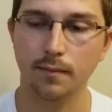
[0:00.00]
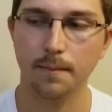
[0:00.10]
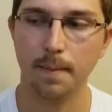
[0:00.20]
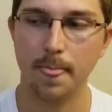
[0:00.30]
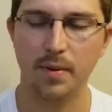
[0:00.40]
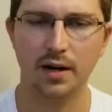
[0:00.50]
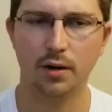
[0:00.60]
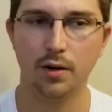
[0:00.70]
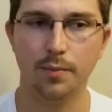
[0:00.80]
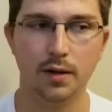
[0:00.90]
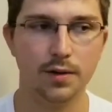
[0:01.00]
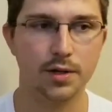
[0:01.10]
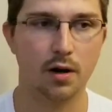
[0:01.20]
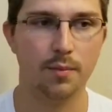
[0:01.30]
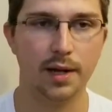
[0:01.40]
Paid all their bills,
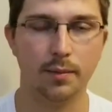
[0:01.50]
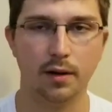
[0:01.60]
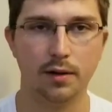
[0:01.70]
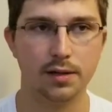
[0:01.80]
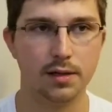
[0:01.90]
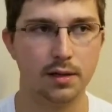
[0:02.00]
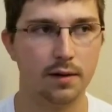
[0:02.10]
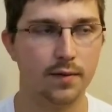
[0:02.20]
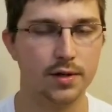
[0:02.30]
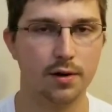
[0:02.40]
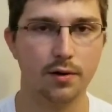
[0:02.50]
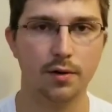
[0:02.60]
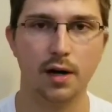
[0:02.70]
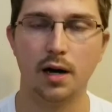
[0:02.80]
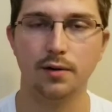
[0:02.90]
car payment, all this stuff. I started going to
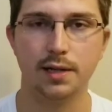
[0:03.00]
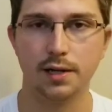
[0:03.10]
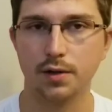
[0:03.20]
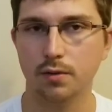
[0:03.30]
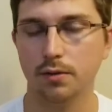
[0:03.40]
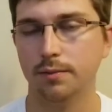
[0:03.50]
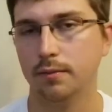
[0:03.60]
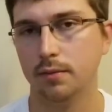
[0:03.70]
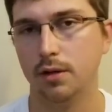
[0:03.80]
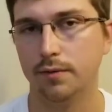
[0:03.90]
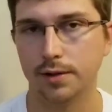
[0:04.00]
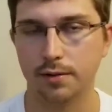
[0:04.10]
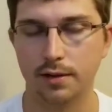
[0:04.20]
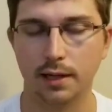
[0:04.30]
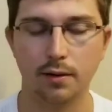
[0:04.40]
auto tech school, Universal
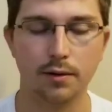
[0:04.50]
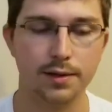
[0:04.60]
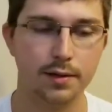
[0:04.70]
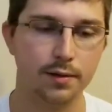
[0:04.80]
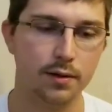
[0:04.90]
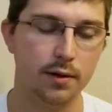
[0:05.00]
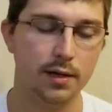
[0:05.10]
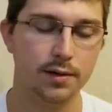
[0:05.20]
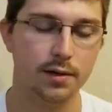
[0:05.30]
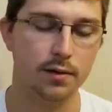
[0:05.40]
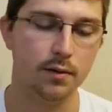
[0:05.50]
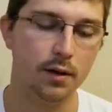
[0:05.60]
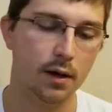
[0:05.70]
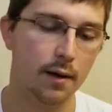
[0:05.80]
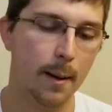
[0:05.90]
Technical Institute.
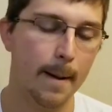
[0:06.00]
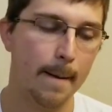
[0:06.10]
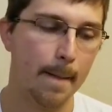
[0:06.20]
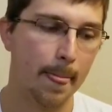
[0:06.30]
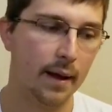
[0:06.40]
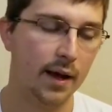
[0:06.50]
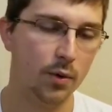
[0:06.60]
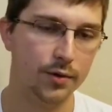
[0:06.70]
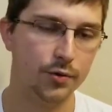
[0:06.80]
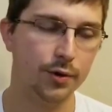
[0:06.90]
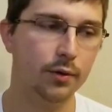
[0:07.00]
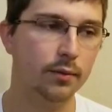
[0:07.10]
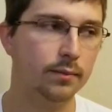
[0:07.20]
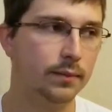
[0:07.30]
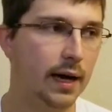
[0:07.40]
I withdrew
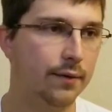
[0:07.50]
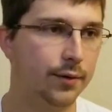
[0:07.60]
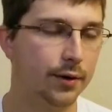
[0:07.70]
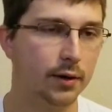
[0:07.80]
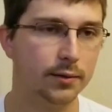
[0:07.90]
after